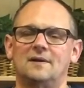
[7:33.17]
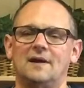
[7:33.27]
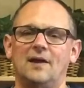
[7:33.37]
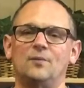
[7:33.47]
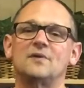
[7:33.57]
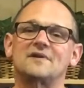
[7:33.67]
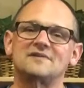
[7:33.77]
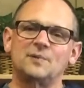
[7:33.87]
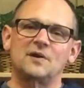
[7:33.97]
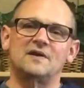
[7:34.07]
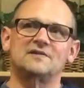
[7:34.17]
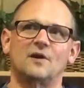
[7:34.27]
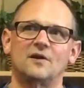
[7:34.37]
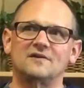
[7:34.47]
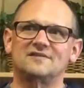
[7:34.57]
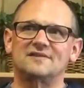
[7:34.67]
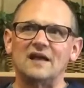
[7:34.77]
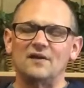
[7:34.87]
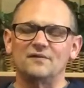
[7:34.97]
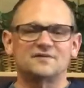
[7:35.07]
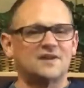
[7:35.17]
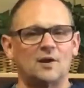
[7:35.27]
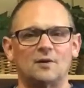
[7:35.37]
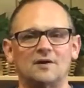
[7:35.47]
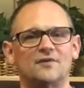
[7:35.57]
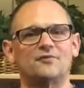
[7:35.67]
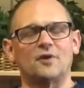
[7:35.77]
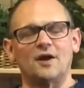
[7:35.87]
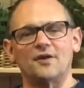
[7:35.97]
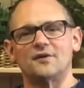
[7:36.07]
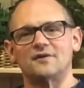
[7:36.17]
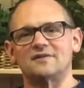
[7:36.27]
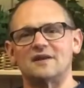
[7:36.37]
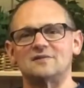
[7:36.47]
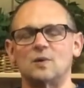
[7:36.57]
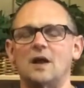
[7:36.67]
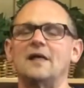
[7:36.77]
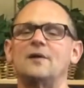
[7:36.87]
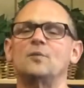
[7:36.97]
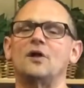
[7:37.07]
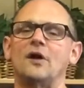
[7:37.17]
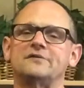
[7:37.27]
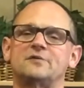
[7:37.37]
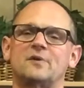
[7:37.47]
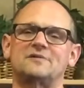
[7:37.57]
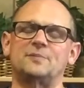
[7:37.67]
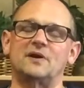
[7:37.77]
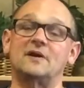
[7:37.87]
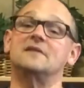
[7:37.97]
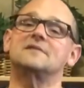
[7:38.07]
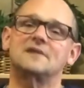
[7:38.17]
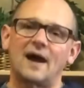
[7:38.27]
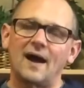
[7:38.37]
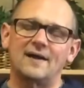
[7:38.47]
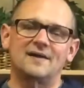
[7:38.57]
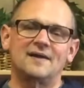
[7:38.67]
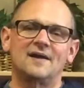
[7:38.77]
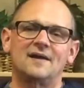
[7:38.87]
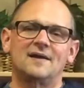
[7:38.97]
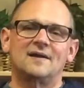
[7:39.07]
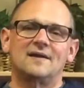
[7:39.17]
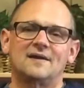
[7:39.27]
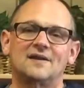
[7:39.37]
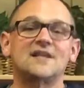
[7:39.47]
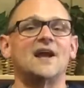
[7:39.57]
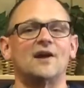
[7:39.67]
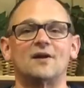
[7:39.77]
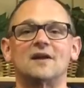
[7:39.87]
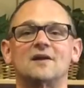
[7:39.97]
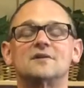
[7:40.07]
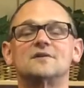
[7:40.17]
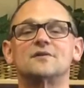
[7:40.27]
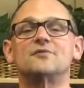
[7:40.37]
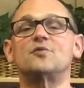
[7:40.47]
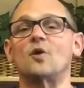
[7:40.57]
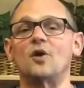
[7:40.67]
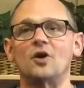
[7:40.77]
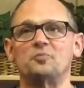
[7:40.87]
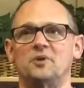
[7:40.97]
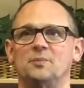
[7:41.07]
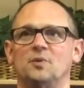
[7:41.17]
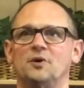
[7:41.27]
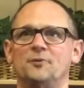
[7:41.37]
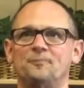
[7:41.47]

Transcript: And we'll experience ourselves caring for others as well. And we'll also experience God caring for all people.